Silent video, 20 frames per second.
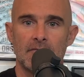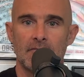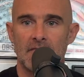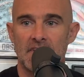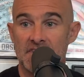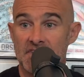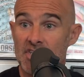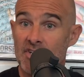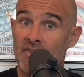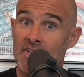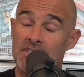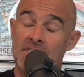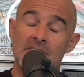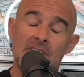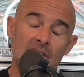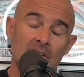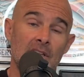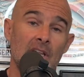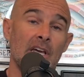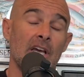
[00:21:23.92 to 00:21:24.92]
and see if I
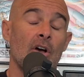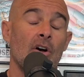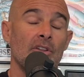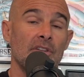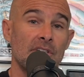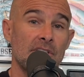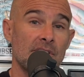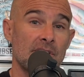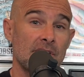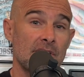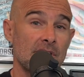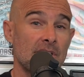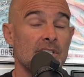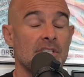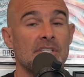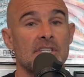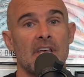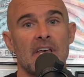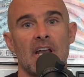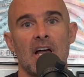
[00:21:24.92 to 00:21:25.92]
still like all the
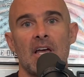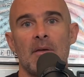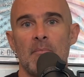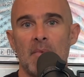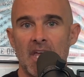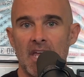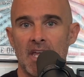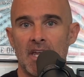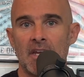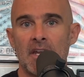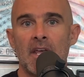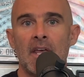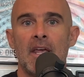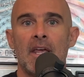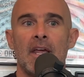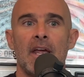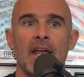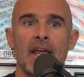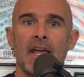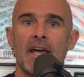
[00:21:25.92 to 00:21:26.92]
decisions that I made.
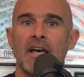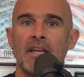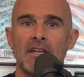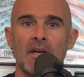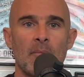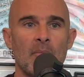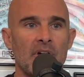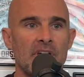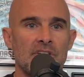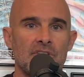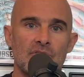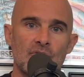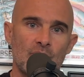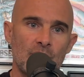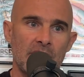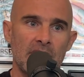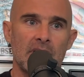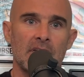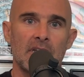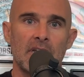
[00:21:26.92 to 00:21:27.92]
And I might
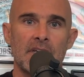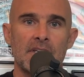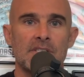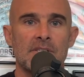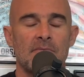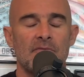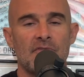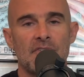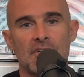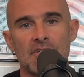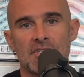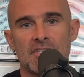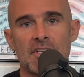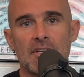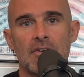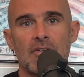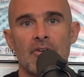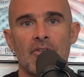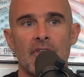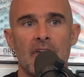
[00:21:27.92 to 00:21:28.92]
tweak like some fills
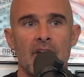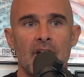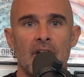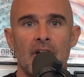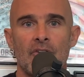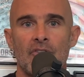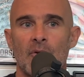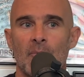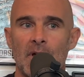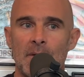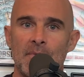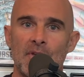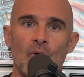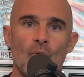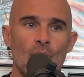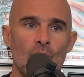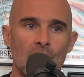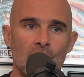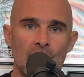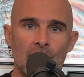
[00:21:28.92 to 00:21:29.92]
here or there. There might be a
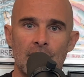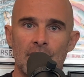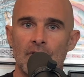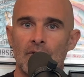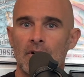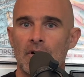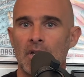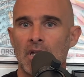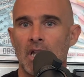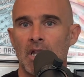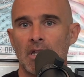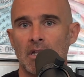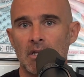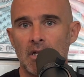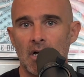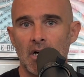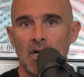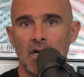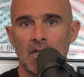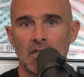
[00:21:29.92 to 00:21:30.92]
word or
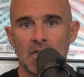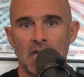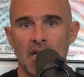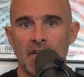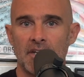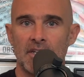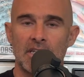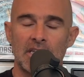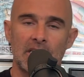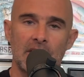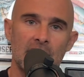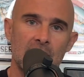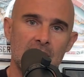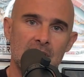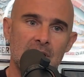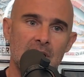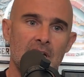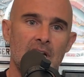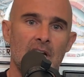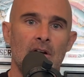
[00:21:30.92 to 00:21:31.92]
a line in the
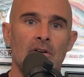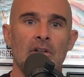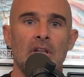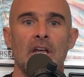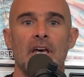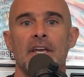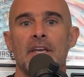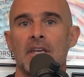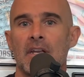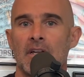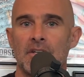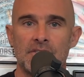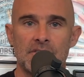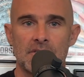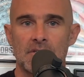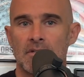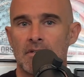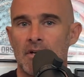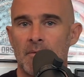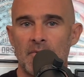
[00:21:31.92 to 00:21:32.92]
lyrics that I don't like, and I'll
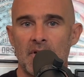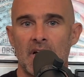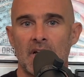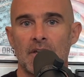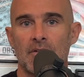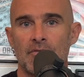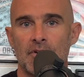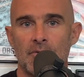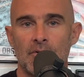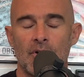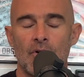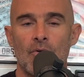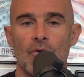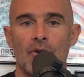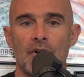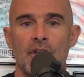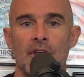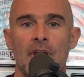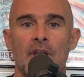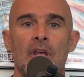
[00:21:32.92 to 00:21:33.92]
just come back and
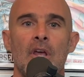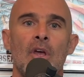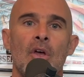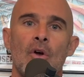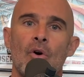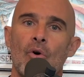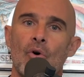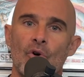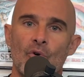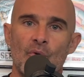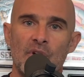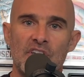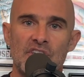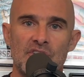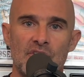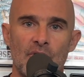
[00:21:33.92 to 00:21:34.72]
re-record it or redo